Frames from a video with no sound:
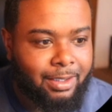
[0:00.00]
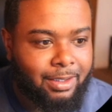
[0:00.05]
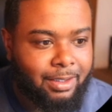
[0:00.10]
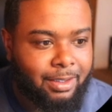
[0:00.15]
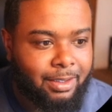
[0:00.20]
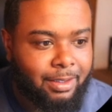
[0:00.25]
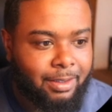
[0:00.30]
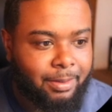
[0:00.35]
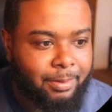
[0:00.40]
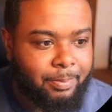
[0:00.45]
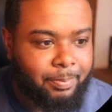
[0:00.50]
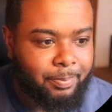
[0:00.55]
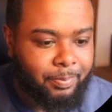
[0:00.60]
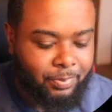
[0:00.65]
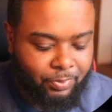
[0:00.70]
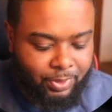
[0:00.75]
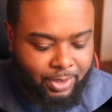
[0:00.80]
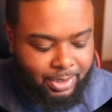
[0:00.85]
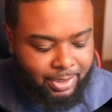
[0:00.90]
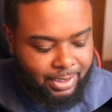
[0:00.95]
um,
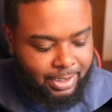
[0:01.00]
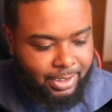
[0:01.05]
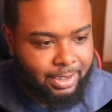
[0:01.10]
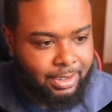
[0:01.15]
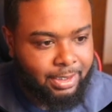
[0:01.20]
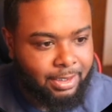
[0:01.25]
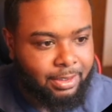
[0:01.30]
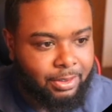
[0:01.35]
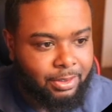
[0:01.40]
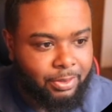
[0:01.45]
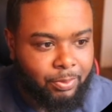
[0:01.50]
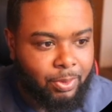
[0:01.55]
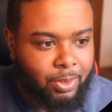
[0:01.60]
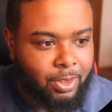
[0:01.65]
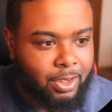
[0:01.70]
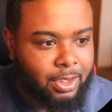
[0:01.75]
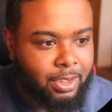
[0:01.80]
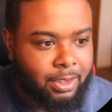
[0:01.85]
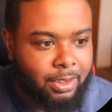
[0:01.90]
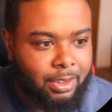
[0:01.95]
we could change this to
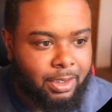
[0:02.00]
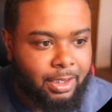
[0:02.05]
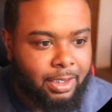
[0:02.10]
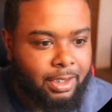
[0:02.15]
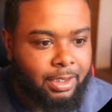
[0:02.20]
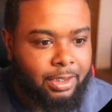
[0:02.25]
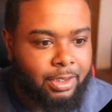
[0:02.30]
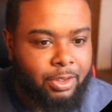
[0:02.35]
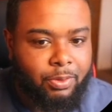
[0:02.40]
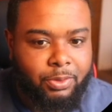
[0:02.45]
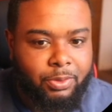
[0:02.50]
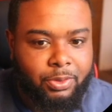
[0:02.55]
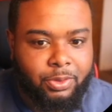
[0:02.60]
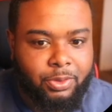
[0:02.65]
one and then go to